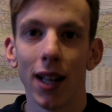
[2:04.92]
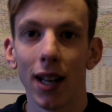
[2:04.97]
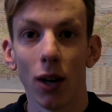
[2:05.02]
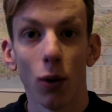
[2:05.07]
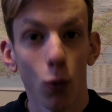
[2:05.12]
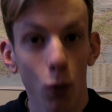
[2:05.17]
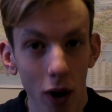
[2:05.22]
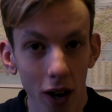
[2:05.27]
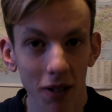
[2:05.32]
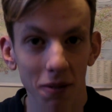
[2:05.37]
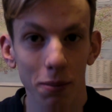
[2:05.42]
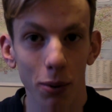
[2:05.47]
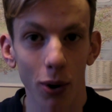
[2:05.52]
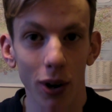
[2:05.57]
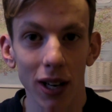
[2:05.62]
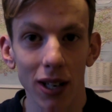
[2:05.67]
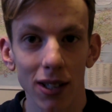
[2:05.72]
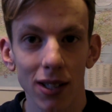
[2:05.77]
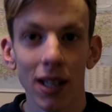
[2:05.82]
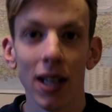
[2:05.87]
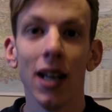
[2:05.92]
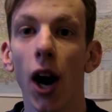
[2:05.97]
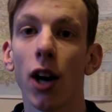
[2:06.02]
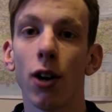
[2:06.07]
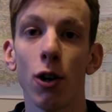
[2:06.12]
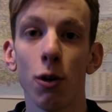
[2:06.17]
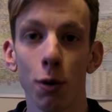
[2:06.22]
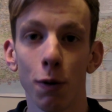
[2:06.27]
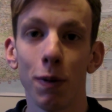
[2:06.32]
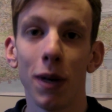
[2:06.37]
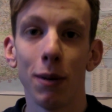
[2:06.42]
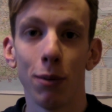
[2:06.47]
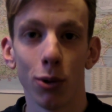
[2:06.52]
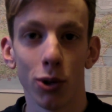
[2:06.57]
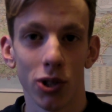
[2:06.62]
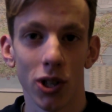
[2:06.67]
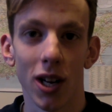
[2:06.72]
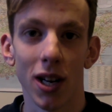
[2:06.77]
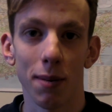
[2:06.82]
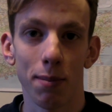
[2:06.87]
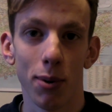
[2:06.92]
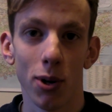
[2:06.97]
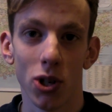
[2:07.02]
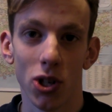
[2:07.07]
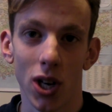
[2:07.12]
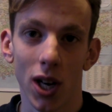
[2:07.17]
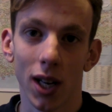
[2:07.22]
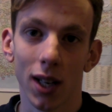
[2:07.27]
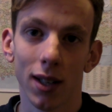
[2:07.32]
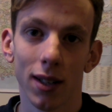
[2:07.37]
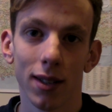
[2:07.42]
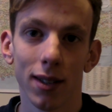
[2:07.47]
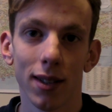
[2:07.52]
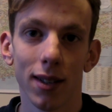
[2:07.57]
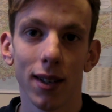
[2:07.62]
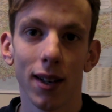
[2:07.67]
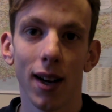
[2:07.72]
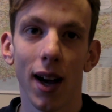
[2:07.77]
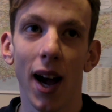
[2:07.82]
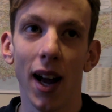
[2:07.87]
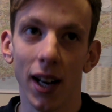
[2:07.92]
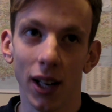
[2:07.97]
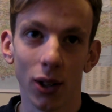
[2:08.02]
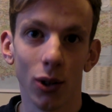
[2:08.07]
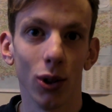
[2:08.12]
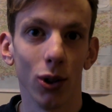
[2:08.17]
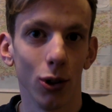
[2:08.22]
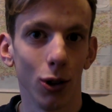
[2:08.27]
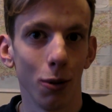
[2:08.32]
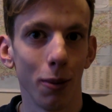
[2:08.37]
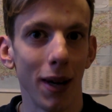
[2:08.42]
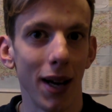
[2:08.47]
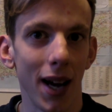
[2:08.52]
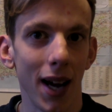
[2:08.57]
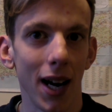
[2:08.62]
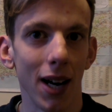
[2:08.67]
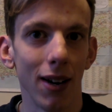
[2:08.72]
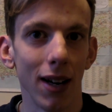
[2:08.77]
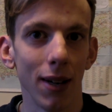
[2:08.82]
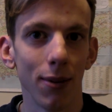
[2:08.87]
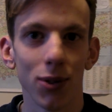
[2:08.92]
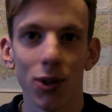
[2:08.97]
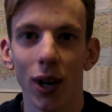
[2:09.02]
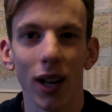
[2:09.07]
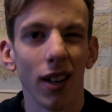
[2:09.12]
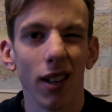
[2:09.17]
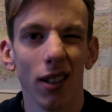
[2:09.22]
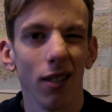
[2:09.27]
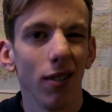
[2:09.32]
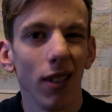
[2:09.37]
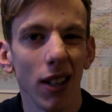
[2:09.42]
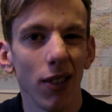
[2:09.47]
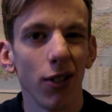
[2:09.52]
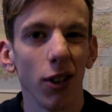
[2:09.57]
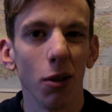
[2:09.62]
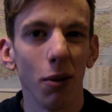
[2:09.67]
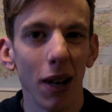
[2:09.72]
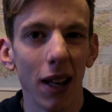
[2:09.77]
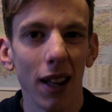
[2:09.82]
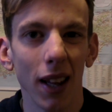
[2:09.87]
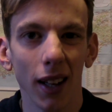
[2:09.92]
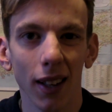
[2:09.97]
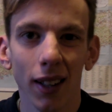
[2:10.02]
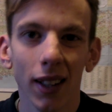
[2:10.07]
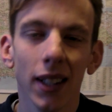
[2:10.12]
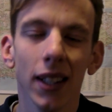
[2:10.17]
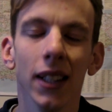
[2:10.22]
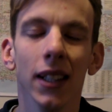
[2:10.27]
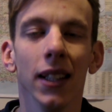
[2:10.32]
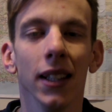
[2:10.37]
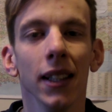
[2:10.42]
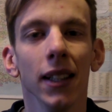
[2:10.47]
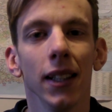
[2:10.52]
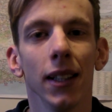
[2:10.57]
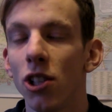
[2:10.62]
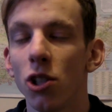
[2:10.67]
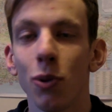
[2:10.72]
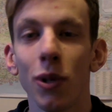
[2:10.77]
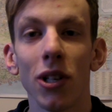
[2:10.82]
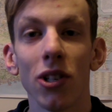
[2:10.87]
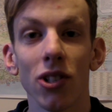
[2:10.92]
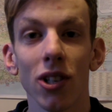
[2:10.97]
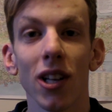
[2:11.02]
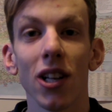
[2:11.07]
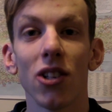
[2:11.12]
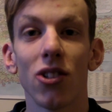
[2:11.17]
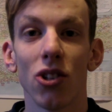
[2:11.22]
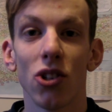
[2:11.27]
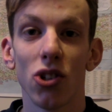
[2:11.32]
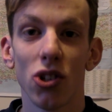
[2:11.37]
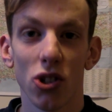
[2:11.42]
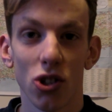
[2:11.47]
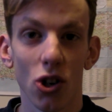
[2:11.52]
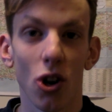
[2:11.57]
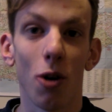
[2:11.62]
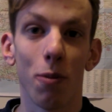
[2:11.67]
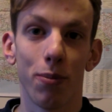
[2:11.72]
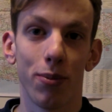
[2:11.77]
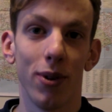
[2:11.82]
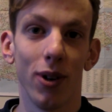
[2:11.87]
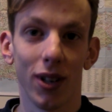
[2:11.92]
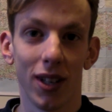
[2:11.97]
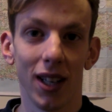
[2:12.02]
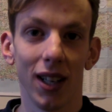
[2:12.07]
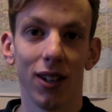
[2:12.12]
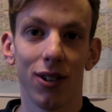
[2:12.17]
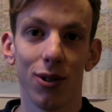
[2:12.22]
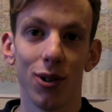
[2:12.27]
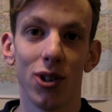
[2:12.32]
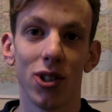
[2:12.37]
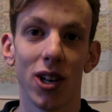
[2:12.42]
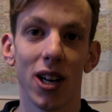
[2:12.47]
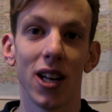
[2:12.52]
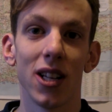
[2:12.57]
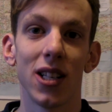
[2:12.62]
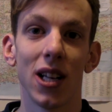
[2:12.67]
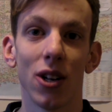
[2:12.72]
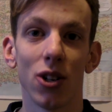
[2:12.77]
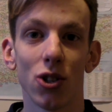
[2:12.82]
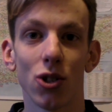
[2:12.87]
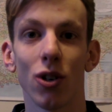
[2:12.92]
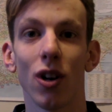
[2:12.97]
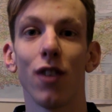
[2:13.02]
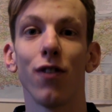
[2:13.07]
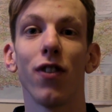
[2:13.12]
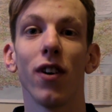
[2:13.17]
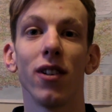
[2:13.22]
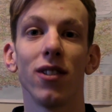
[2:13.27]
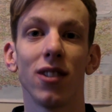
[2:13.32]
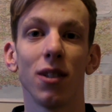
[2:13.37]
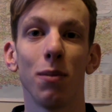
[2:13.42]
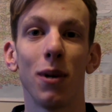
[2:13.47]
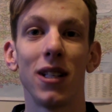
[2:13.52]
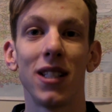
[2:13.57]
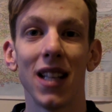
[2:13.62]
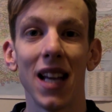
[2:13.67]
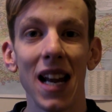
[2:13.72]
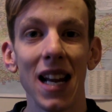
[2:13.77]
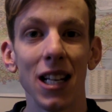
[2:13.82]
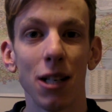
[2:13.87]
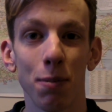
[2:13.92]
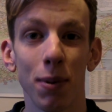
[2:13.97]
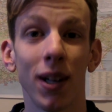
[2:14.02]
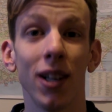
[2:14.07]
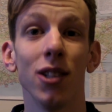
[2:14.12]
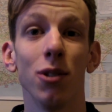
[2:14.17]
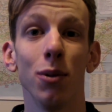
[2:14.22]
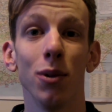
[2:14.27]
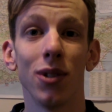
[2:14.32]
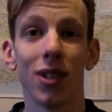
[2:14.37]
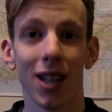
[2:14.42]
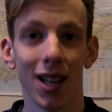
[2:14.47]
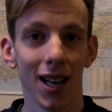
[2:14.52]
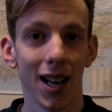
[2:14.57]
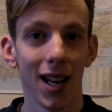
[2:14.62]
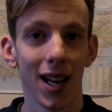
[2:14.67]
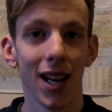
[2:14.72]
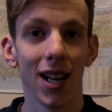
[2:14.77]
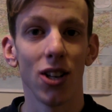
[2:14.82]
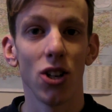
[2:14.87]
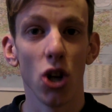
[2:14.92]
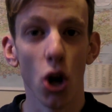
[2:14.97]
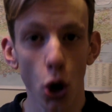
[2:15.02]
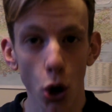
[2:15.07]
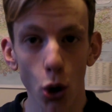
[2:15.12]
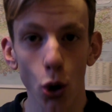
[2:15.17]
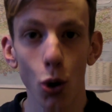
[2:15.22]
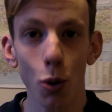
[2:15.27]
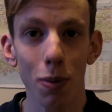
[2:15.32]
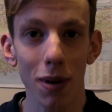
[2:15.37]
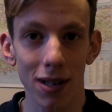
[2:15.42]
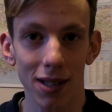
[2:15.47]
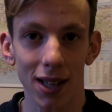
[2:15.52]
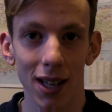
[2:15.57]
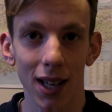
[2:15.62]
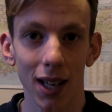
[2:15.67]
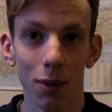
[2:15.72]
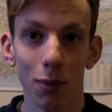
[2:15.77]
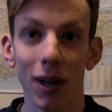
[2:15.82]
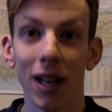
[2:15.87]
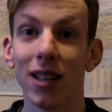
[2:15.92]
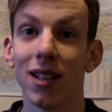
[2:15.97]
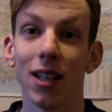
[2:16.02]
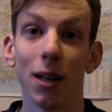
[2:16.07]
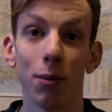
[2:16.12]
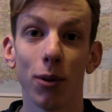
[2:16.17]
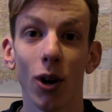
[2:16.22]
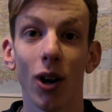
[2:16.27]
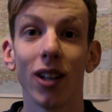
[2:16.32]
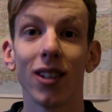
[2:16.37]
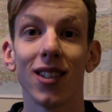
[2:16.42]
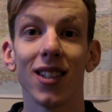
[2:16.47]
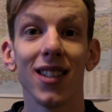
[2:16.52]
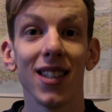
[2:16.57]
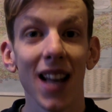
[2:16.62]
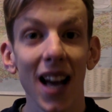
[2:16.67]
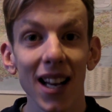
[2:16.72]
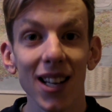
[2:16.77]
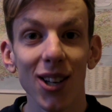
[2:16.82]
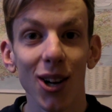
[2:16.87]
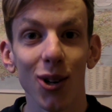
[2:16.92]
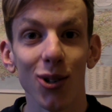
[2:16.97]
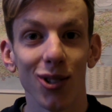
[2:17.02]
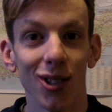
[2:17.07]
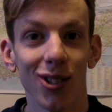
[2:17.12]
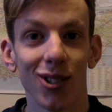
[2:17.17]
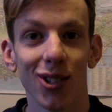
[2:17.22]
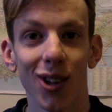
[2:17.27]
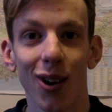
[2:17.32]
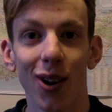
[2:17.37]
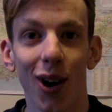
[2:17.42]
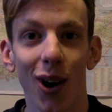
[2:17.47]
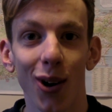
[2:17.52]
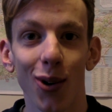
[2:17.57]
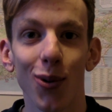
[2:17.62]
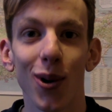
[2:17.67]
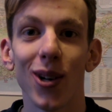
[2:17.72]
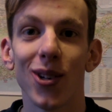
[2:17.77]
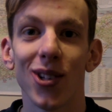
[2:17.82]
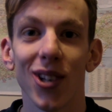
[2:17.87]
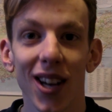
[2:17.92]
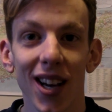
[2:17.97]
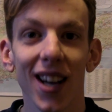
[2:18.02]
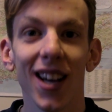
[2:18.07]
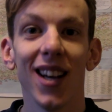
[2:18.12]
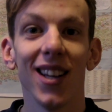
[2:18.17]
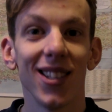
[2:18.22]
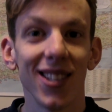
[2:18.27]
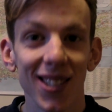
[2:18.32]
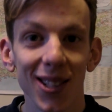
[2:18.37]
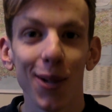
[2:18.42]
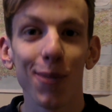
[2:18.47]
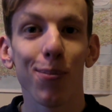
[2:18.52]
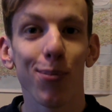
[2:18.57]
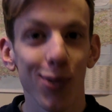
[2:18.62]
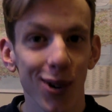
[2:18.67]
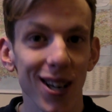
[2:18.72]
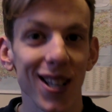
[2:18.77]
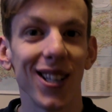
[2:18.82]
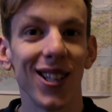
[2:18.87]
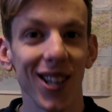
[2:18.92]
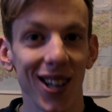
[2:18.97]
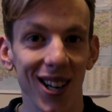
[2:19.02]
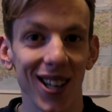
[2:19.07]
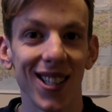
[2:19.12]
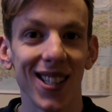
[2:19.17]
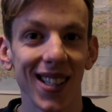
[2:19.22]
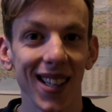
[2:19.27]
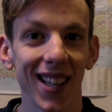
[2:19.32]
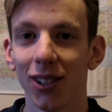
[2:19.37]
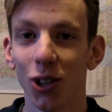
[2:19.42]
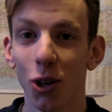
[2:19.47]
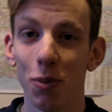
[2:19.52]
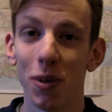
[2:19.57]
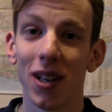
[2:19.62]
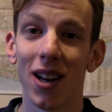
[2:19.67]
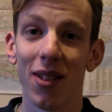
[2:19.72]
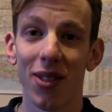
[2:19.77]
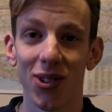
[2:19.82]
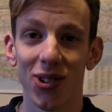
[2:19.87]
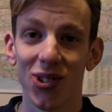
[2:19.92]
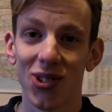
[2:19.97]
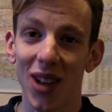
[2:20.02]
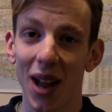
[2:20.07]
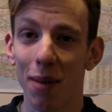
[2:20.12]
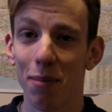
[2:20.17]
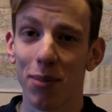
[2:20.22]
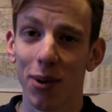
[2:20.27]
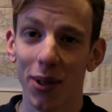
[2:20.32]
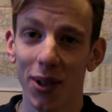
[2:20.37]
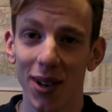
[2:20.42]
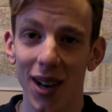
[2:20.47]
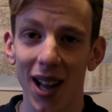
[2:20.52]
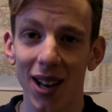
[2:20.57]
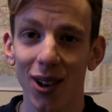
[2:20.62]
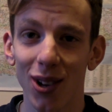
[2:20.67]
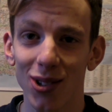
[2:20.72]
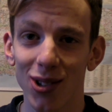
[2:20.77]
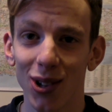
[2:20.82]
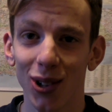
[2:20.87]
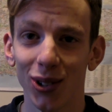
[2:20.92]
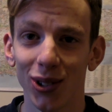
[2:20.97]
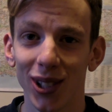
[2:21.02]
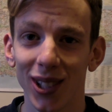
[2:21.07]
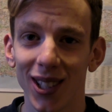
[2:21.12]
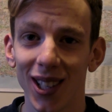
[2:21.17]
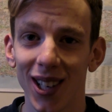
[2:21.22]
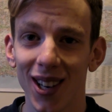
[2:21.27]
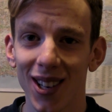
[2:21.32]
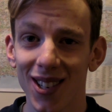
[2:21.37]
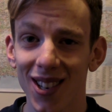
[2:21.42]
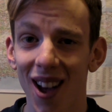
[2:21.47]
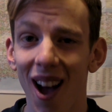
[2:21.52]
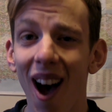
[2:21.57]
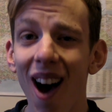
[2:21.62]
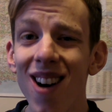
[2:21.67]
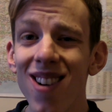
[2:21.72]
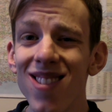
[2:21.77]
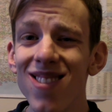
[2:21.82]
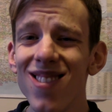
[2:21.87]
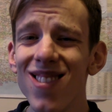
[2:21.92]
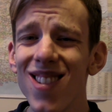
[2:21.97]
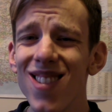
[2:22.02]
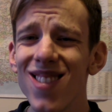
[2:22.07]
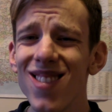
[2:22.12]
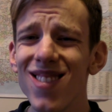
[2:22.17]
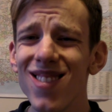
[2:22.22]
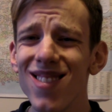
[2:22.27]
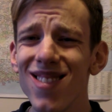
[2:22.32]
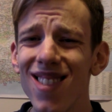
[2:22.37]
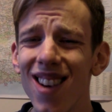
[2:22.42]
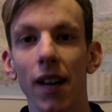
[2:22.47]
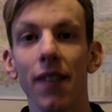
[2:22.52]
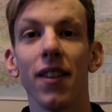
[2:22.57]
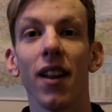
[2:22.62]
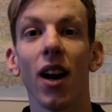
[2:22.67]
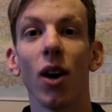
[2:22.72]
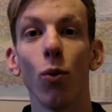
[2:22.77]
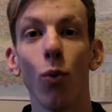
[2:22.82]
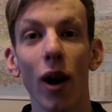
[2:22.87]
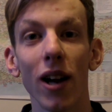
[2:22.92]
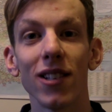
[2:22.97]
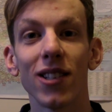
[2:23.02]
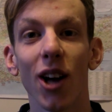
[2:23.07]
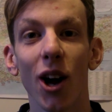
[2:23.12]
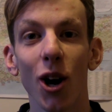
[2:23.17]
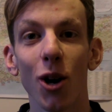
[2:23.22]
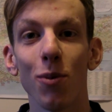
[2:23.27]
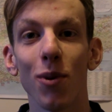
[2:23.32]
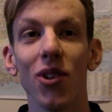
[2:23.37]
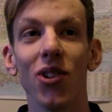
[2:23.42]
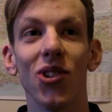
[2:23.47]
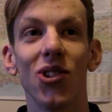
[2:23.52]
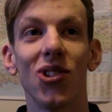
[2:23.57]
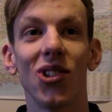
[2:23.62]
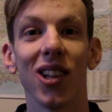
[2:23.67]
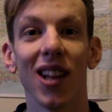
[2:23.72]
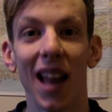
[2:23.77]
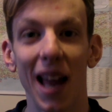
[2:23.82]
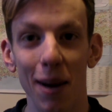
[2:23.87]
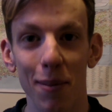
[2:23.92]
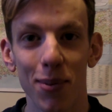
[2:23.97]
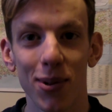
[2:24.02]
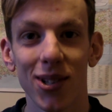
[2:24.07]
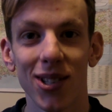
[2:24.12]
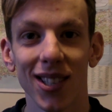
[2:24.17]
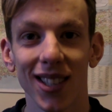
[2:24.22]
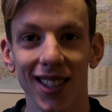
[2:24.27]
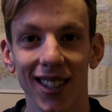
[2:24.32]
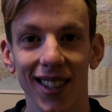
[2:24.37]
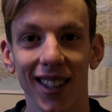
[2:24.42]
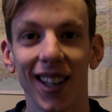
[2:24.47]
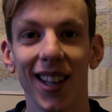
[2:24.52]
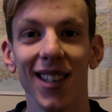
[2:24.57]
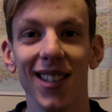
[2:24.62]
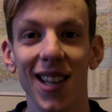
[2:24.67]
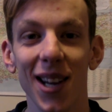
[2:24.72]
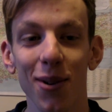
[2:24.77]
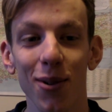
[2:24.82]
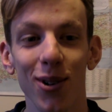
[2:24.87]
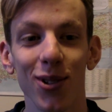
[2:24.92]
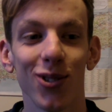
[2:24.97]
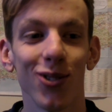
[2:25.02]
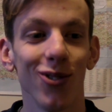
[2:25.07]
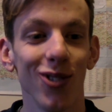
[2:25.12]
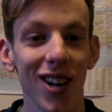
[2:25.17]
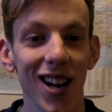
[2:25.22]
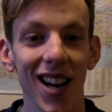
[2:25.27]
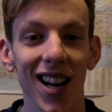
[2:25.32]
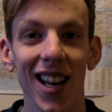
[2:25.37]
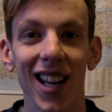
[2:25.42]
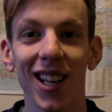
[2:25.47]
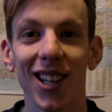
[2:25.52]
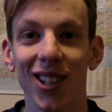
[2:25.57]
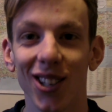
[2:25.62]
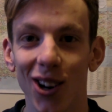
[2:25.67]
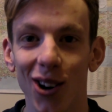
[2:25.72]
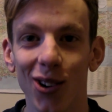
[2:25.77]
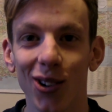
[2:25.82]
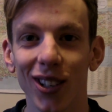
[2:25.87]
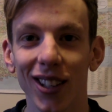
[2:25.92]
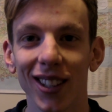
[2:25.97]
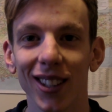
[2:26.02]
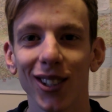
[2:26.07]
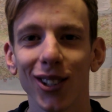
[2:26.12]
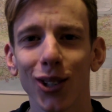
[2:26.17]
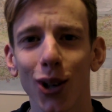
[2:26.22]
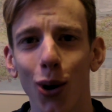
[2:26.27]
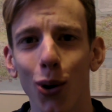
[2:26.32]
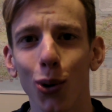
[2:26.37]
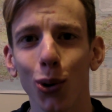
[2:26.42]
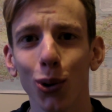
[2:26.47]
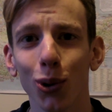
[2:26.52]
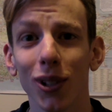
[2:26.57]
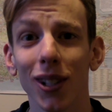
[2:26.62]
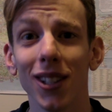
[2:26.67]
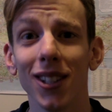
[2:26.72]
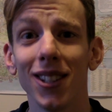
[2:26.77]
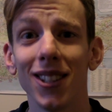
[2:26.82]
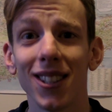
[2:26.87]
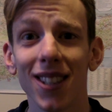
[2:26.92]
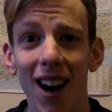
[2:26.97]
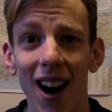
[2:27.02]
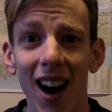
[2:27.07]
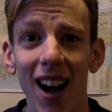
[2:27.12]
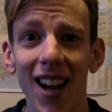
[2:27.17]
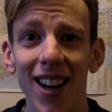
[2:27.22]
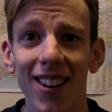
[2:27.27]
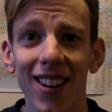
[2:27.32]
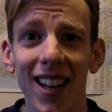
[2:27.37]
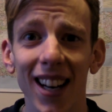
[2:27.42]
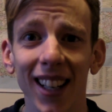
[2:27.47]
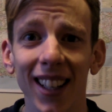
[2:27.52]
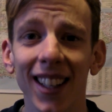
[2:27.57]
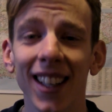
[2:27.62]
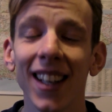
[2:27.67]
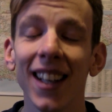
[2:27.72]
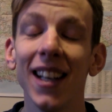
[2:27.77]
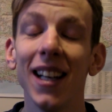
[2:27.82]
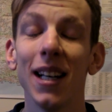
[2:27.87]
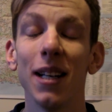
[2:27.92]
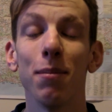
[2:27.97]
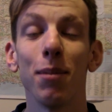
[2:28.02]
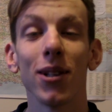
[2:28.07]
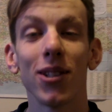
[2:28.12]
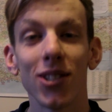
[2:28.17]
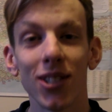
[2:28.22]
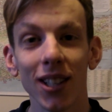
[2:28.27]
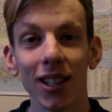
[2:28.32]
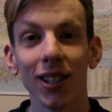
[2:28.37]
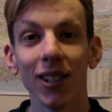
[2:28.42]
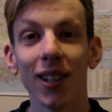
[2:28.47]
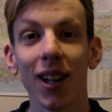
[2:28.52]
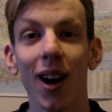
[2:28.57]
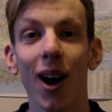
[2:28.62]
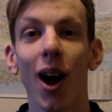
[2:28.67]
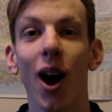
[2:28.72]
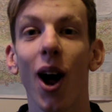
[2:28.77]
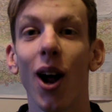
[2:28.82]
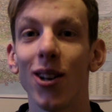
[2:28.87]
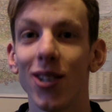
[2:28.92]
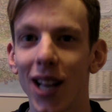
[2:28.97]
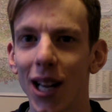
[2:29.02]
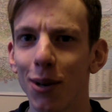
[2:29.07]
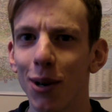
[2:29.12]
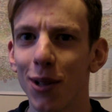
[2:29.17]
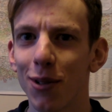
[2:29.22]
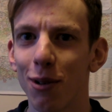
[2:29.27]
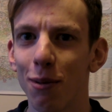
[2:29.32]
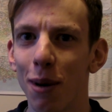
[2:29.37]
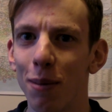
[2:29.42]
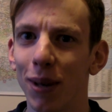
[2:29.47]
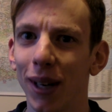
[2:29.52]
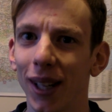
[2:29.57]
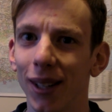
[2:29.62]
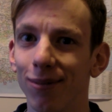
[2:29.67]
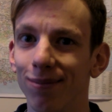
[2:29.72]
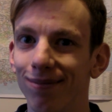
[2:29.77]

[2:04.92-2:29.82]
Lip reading: then at one point, a group of people started pushing, and it got a little bit hairy, so I couldn't really film anything. So we decided to stop looking through Chinatown to try and find somewhere to eat because it was clearly too busy, and we ended up going to Nando's in Soho, which is still pretty good. Got me another stamp on the Nando's loyalty card. And then I went home and slept because it was really long and cold and tiring, but still a day worth remembering.